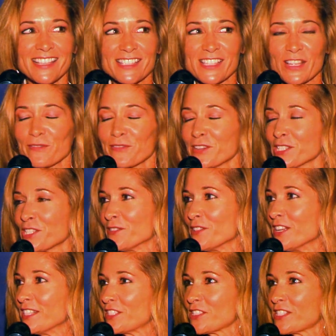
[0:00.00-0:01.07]
So first
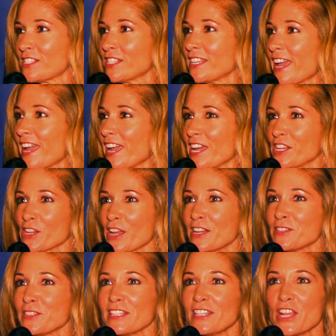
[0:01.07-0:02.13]
of all, just to gauge,
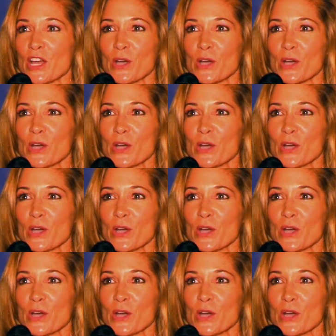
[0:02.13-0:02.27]
I don't